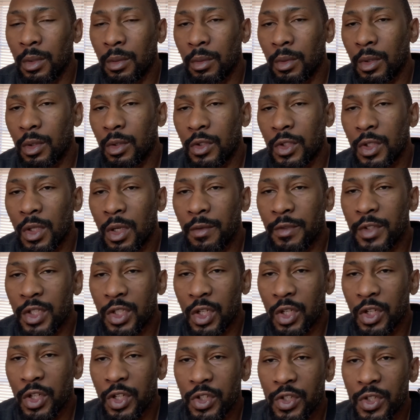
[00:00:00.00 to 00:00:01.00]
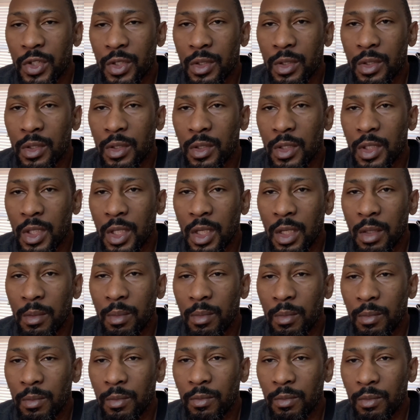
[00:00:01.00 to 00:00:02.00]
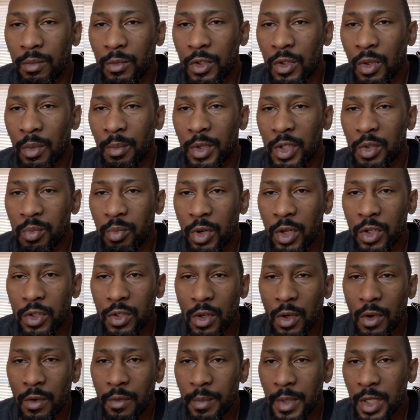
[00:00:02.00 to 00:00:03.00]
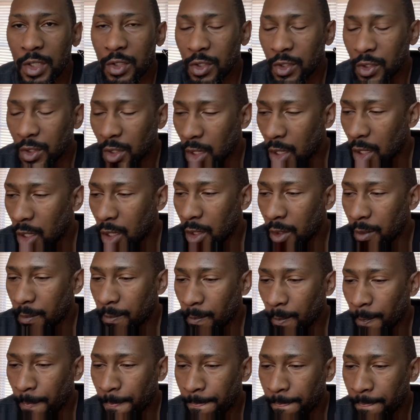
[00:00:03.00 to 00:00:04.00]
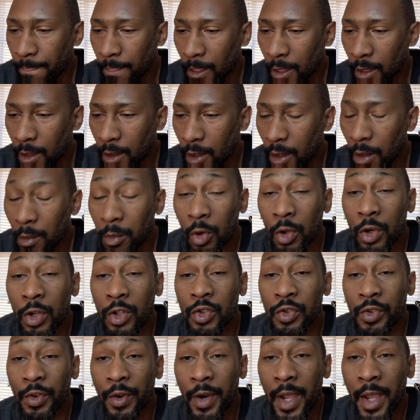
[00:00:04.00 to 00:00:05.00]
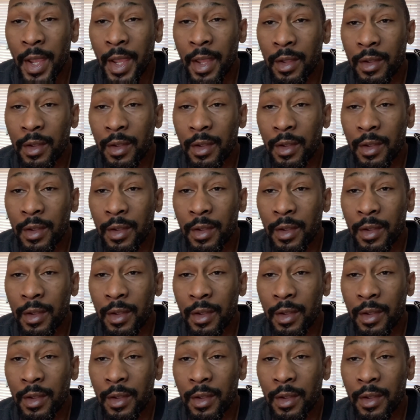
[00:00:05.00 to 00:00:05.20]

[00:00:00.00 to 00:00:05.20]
serve as a cushion to keep so much pressure off my scar. I'm gonna try